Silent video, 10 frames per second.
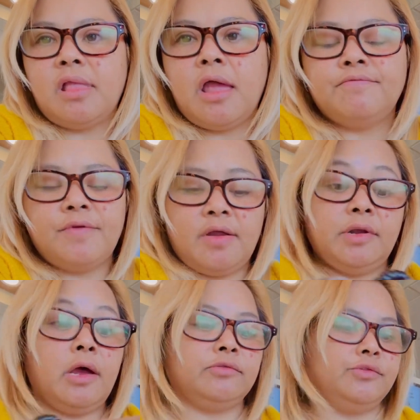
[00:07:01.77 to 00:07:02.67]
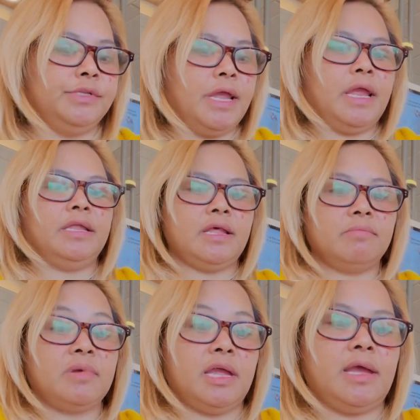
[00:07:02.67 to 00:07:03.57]
I found out today
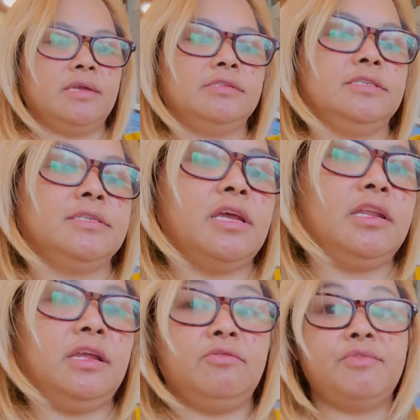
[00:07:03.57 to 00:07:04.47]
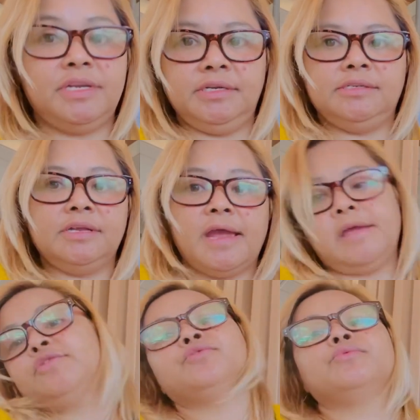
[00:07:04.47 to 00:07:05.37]
that my eyes is getting
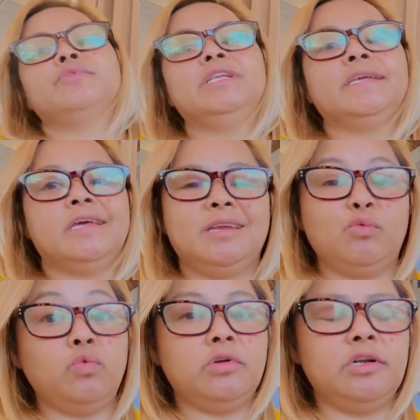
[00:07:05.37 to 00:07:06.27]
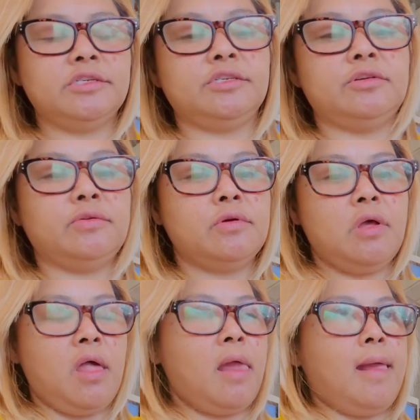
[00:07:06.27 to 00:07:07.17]
it's really getting worse. So
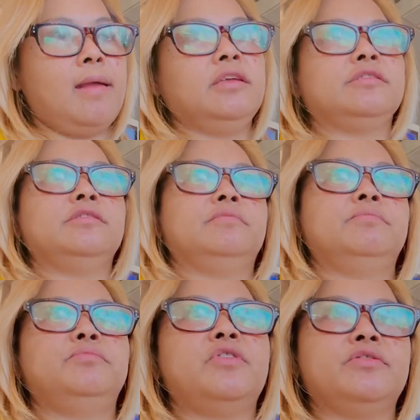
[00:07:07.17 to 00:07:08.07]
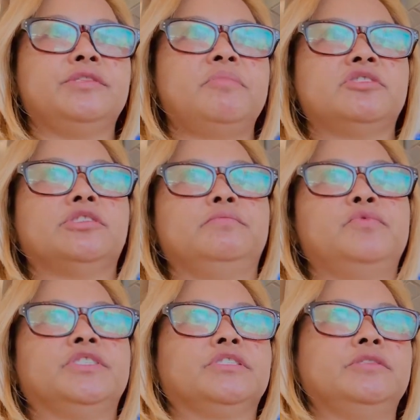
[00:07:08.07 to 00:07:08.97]
it's a very special
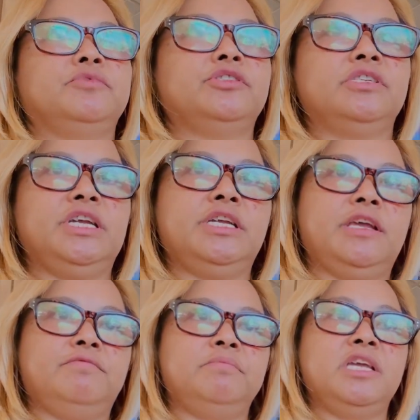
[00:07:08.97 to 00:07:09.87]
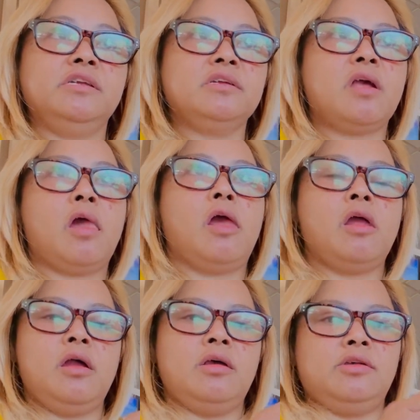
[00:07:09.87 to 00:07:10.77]
prescription they give me.
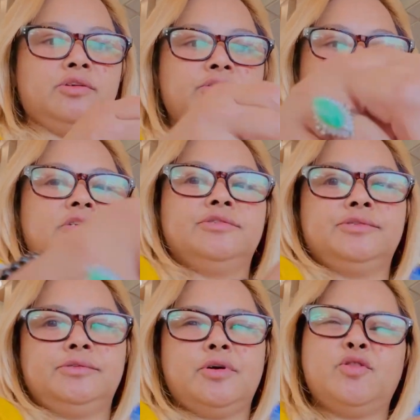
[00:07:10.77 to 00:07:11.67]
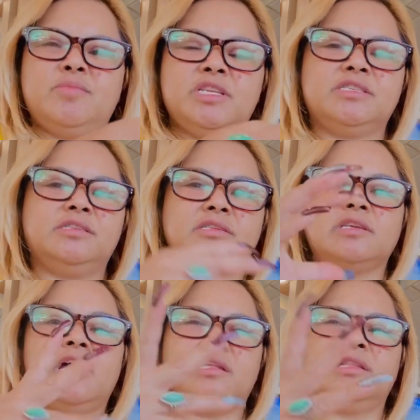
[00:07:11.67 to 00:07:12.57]
So there's so much this
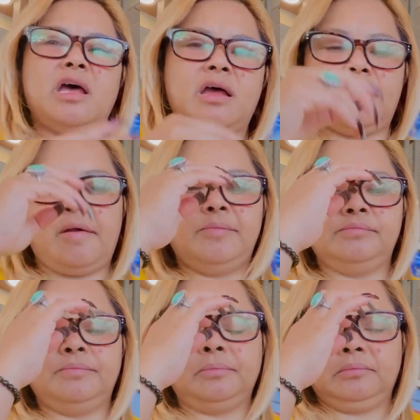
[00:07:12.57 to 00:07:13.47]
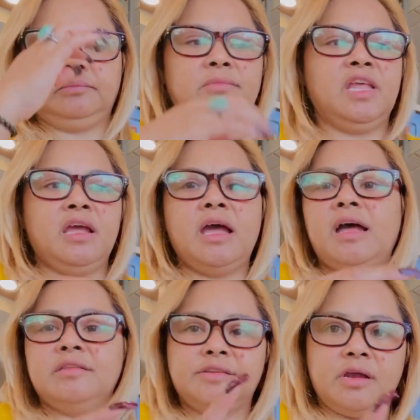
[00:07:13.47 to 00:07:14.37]

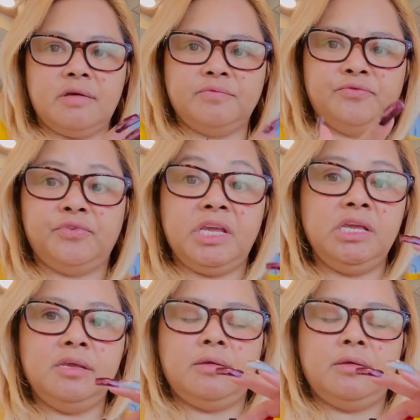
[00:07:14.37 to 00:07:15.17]
adds up fee.